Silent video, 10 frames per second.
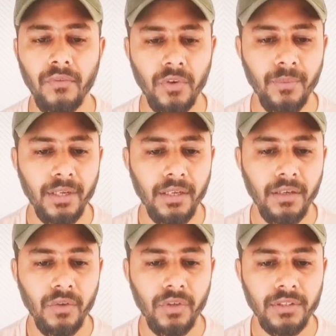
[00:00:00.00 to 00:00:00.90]
Now from
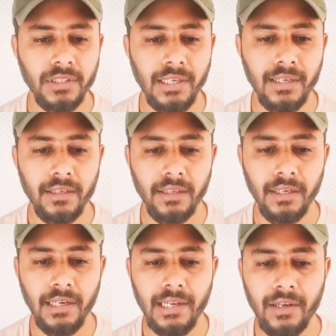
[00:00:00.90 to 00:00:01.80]
here you can select
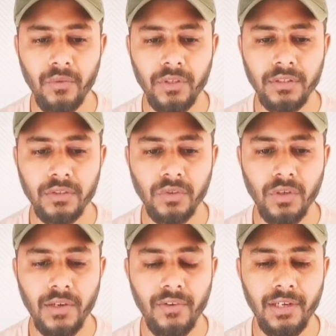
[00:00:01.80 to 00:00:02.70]
any language.
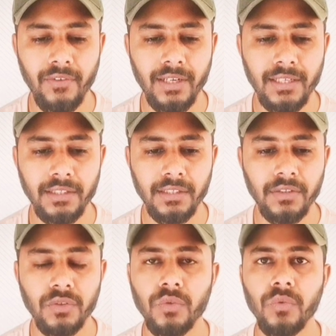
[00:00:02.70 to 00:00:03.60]
So I will leave it as it
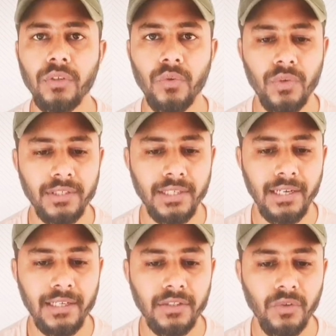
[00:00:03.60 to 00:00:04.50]
is to US
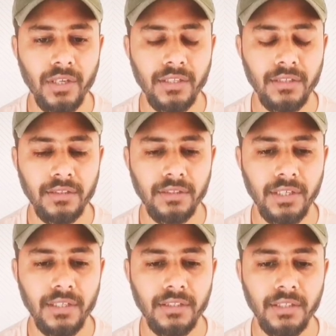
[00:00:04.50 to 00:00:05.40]
English, United
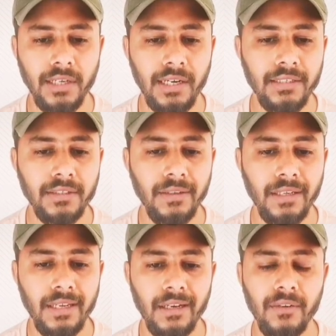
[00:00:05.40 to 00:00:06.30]
States English,
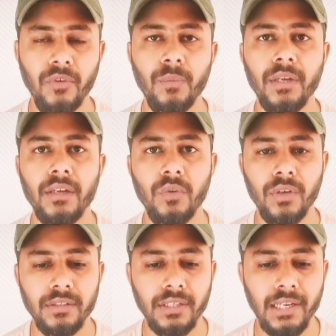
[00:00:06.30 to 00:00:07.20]
and from here you
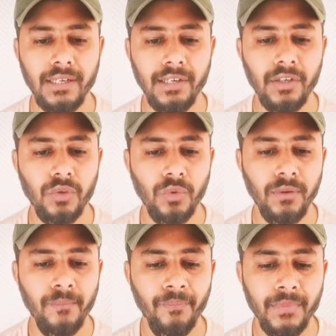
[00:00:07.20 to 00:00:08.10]
can select any
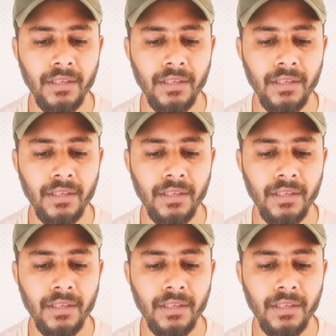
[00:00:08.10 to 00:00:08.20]
tone.